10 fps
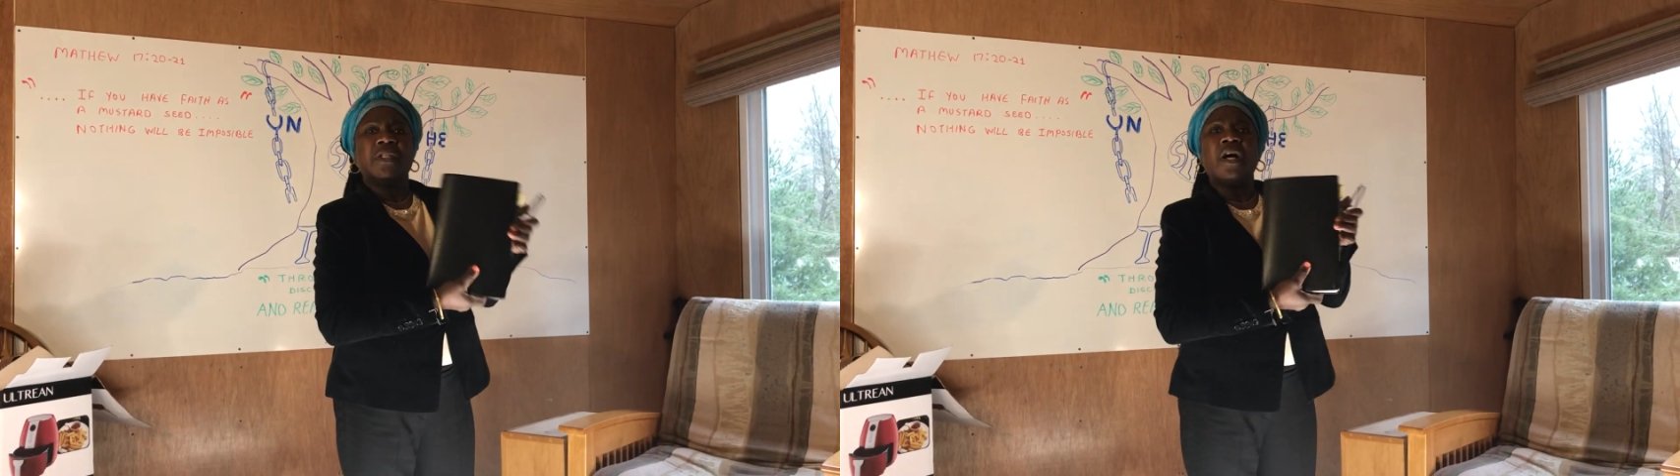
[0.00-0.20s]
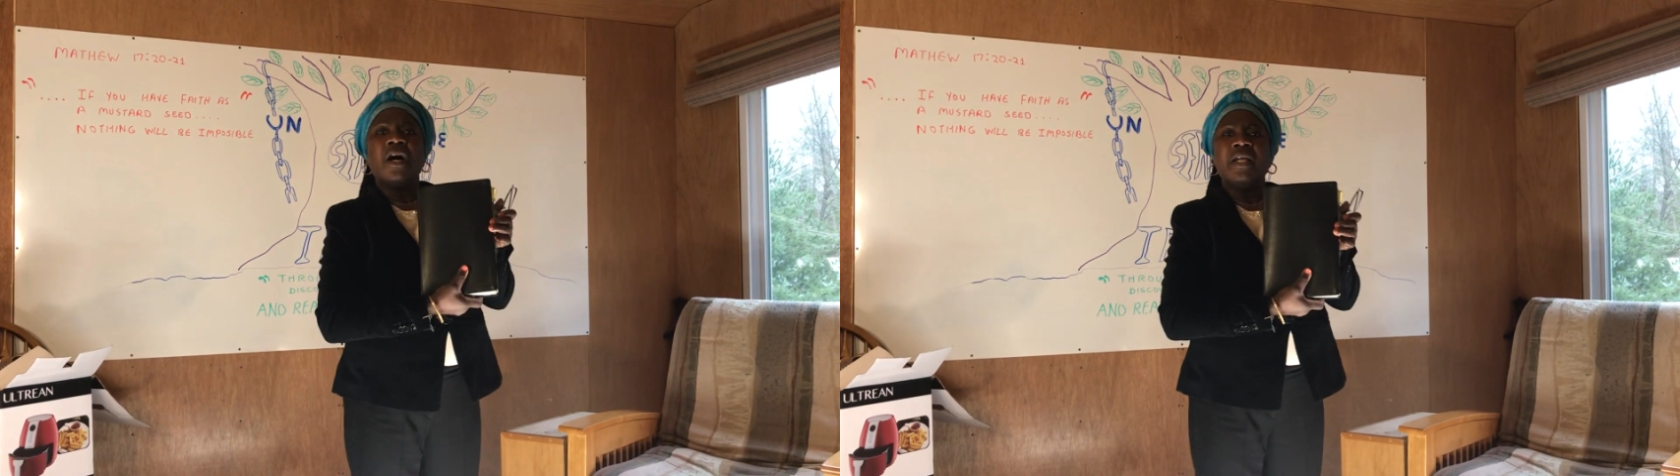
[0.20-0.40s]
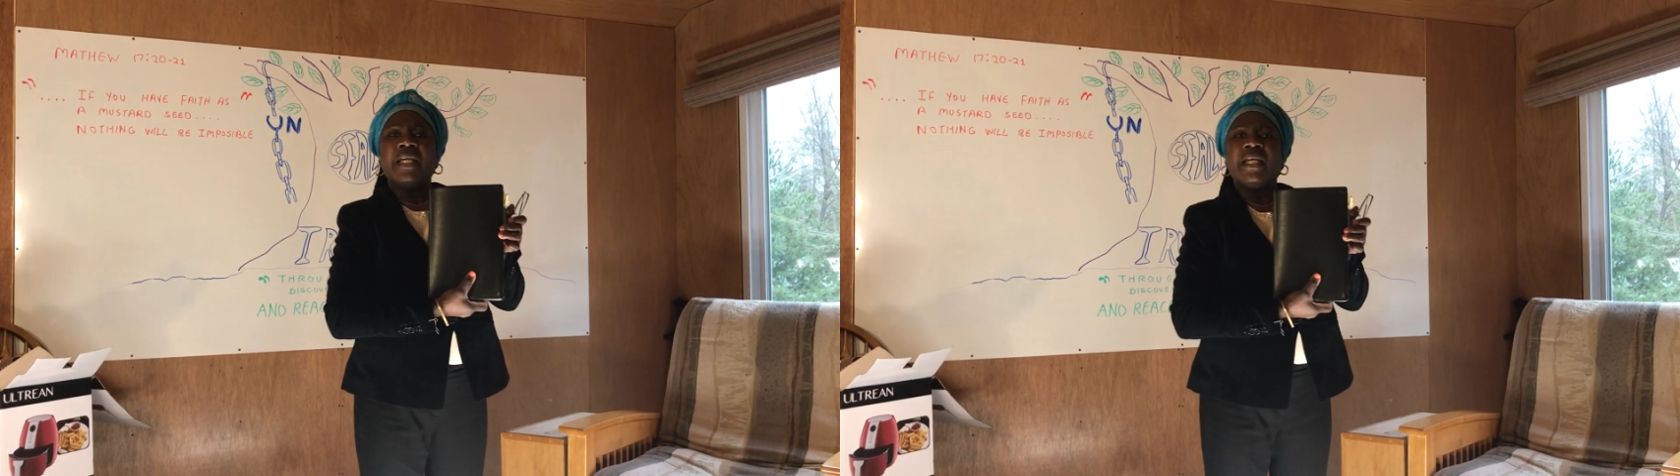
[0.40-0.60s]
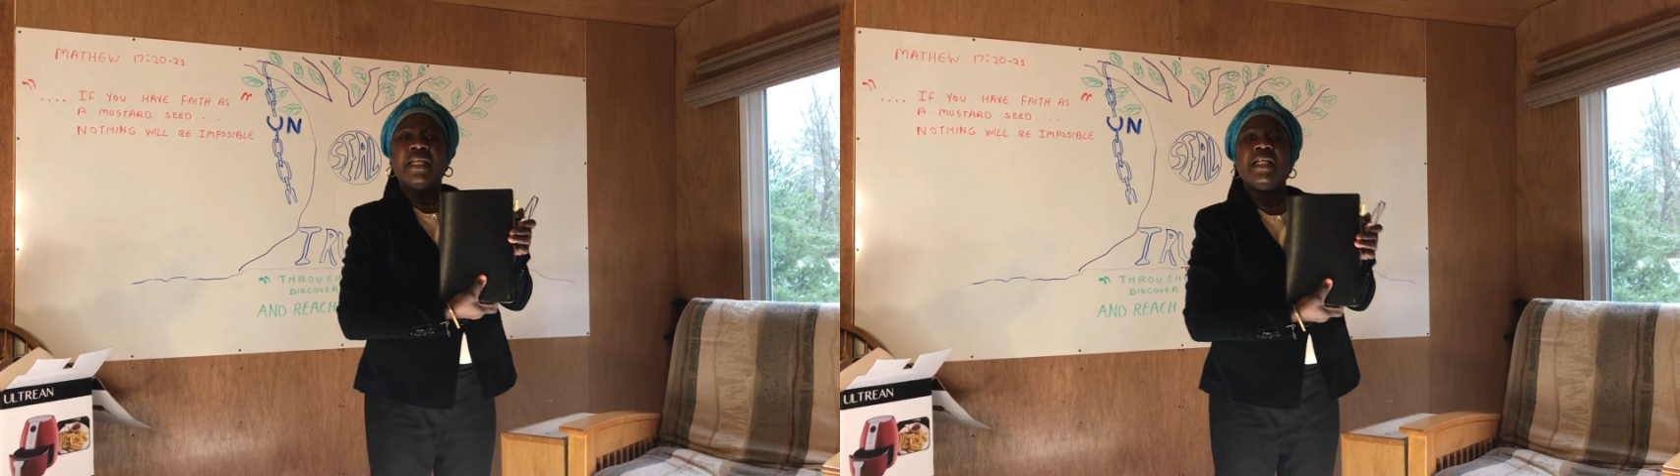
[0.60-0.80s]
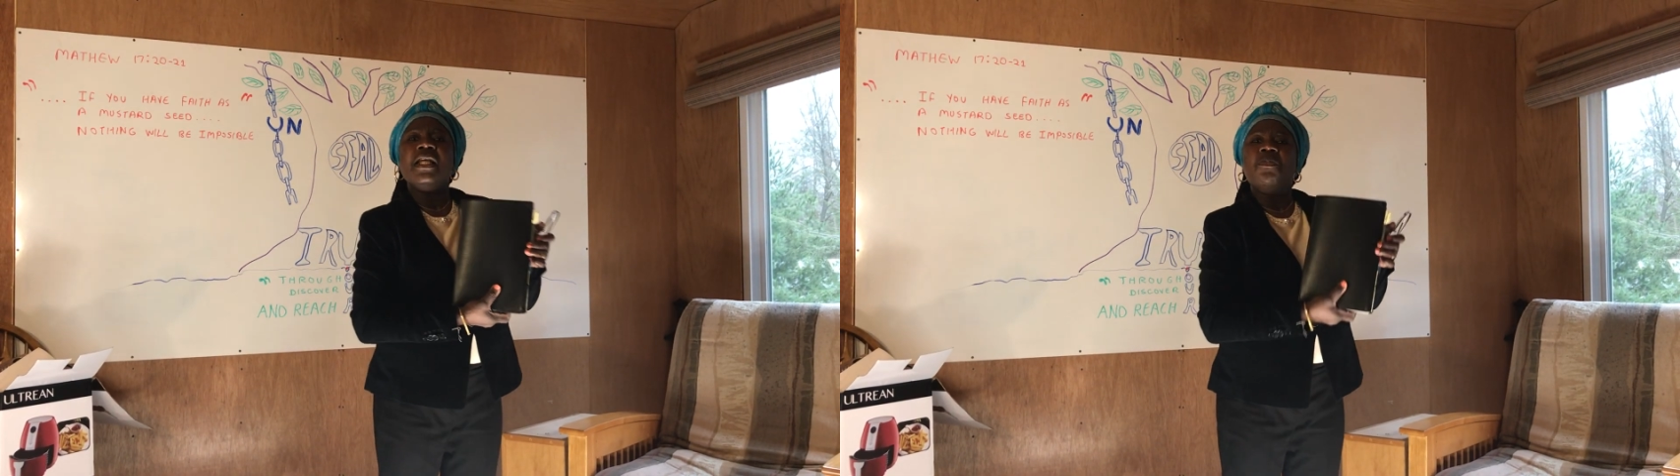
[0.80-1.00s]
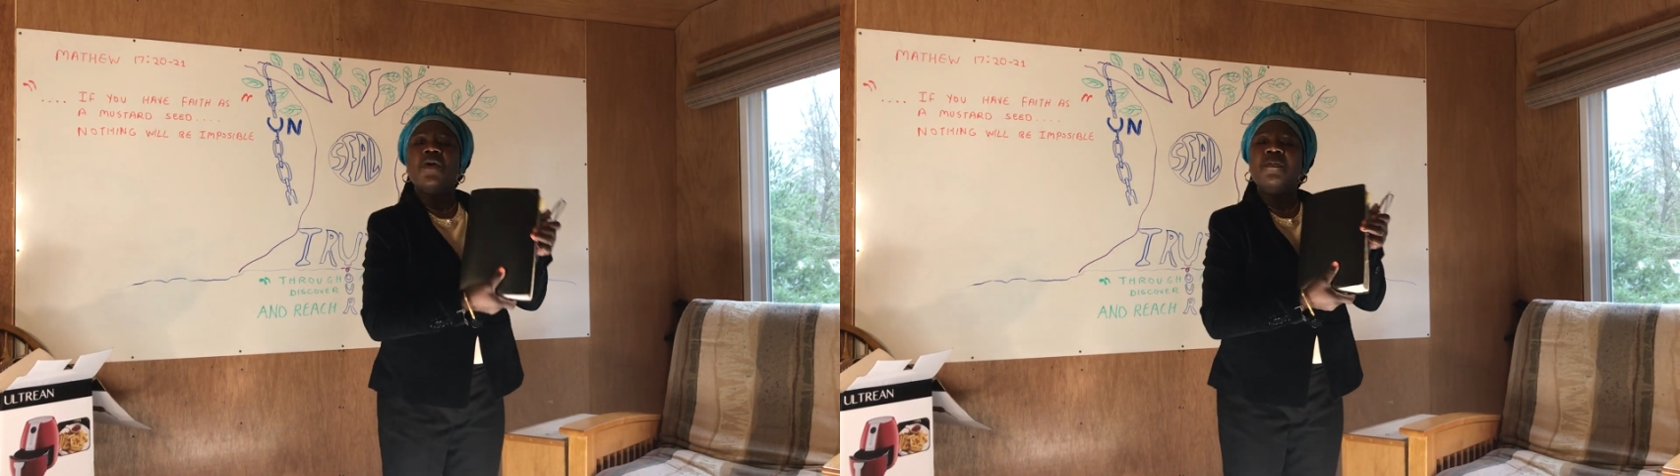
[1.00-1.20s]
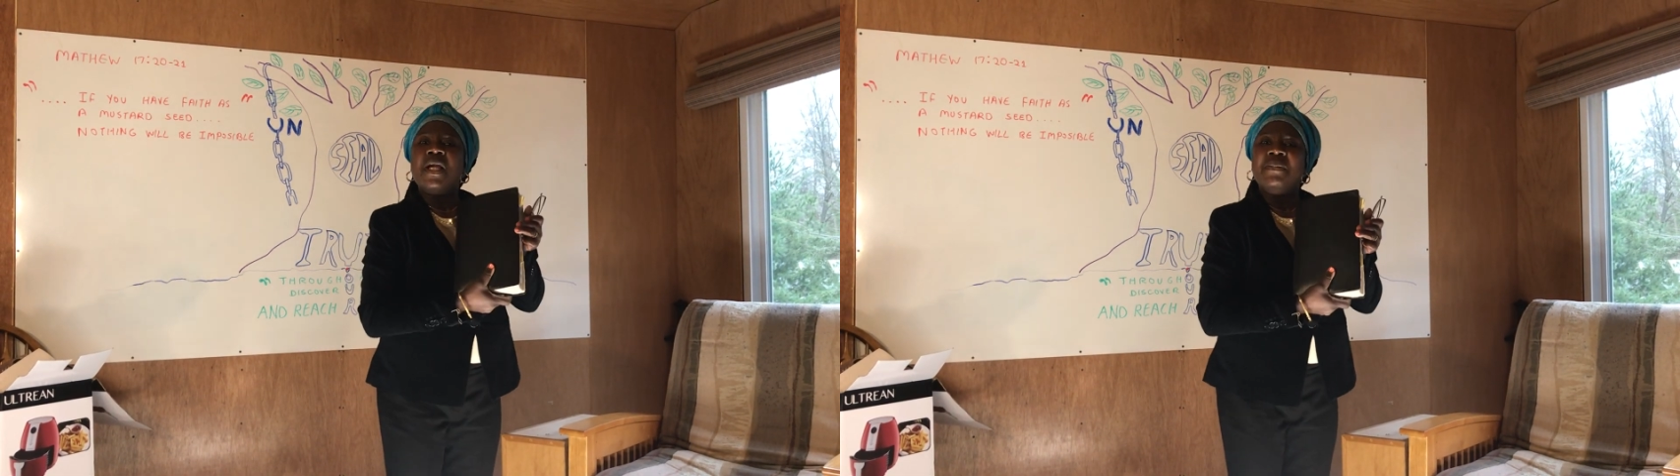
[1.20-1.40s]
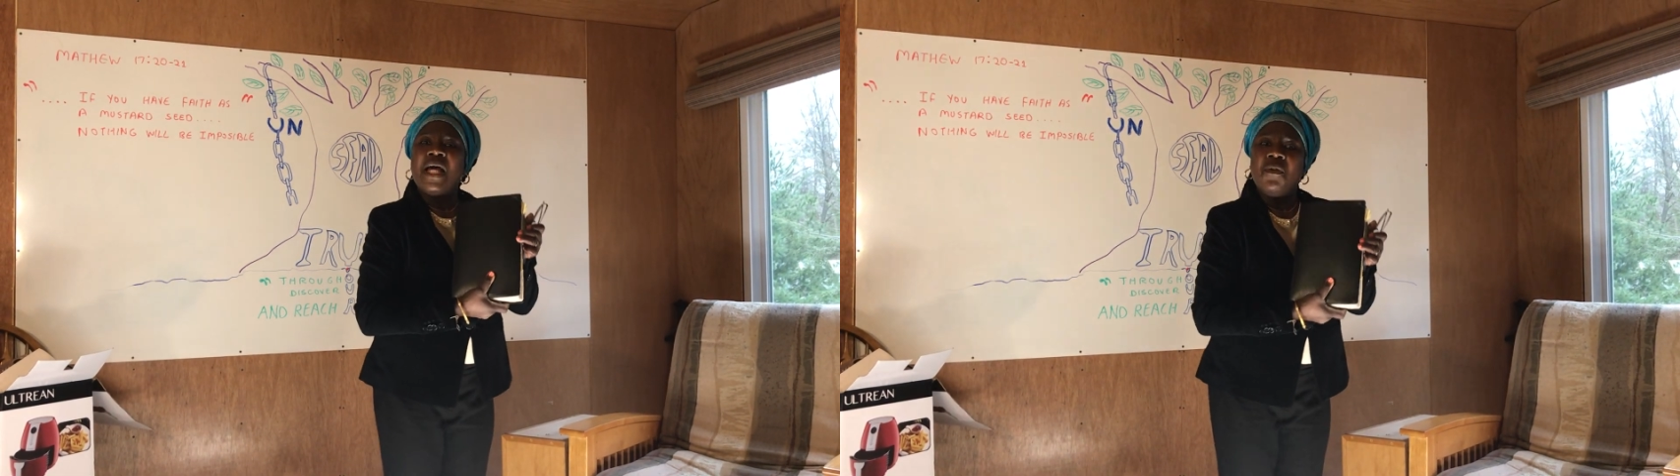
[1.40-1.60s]
All in it, the
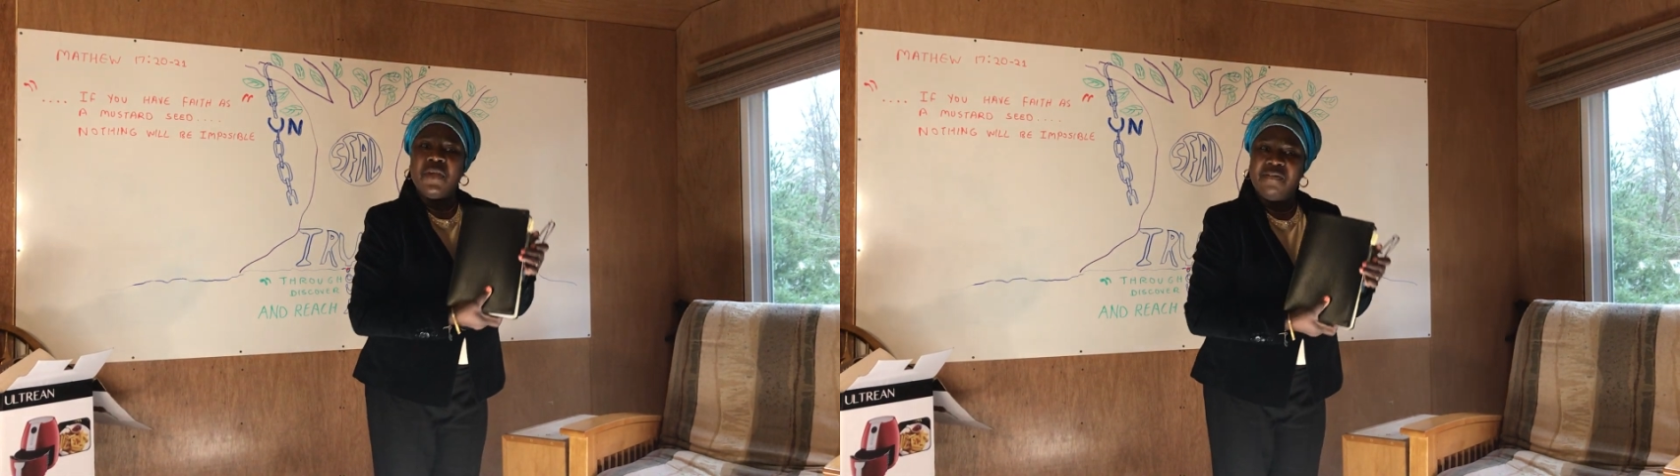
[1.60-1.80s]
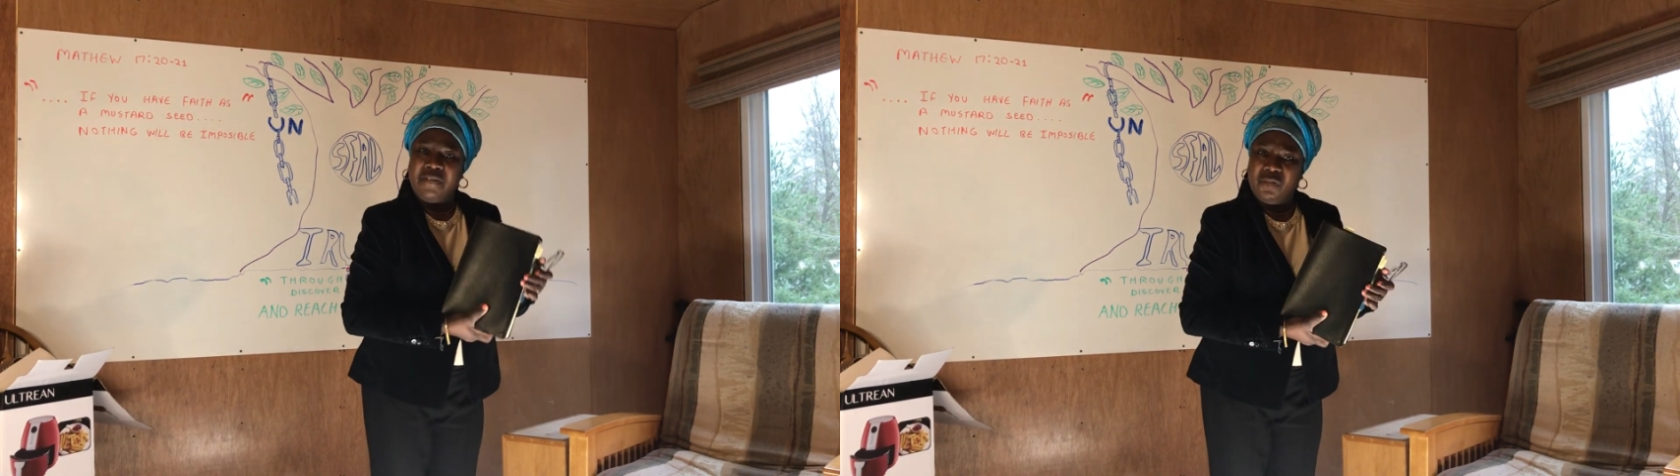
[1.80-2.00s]
problem that we